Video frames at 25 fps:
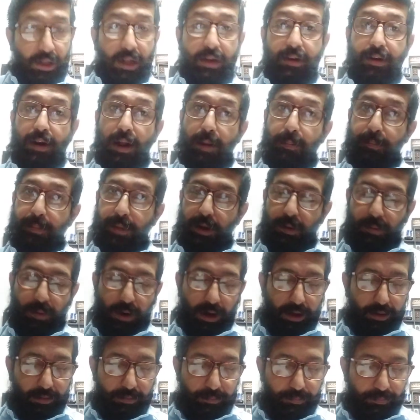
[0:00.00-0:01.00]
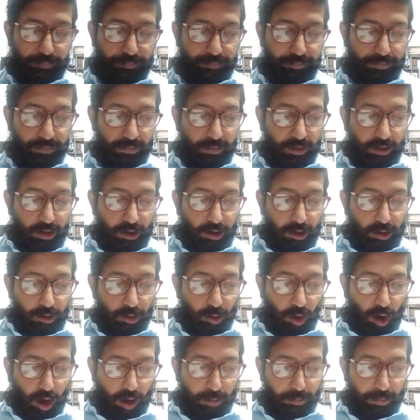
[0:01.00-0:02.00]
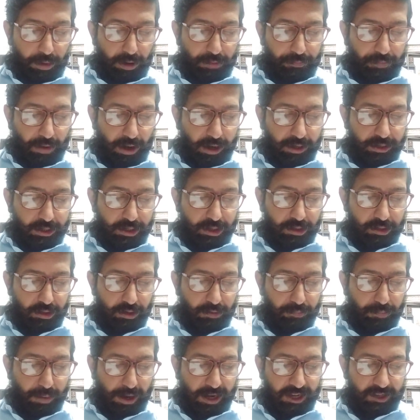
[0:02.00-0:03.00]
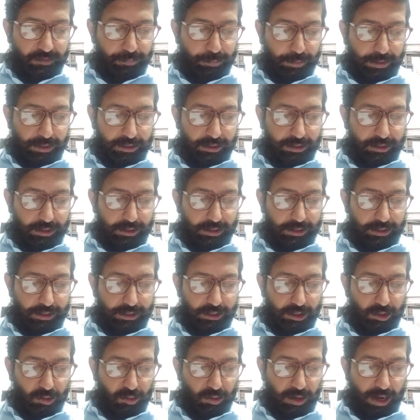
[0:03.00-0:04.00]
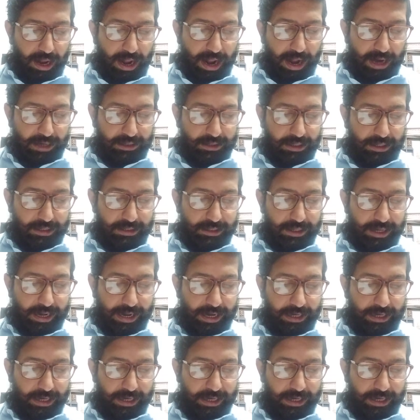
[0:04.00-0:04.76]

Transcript: Number one, normal functions of Vice President is to act as the